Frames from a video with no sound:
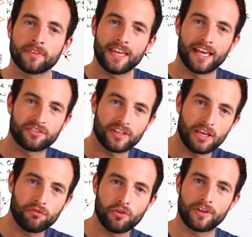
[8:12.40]
yes,
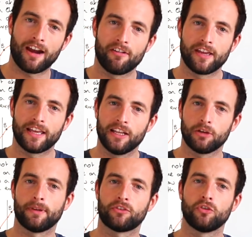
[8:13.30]
if you carry a
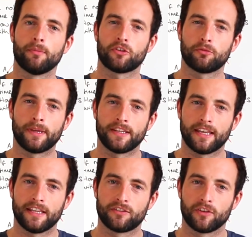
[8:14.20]
little bit too much speed
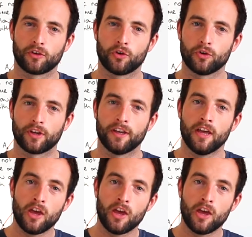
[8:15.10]
into the corner,